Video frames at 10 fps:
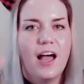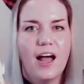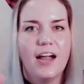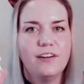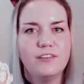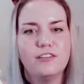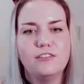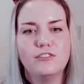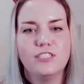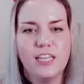I don't
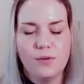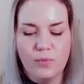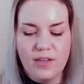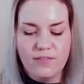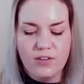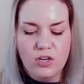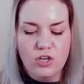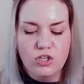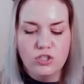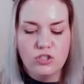understand. We have
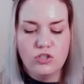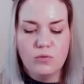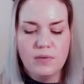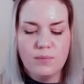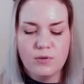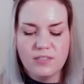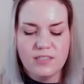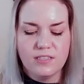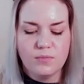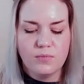so many
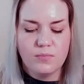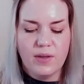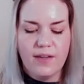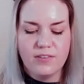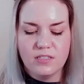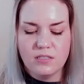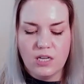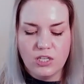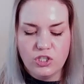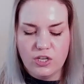princesses we haven't
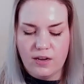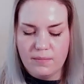touched yet.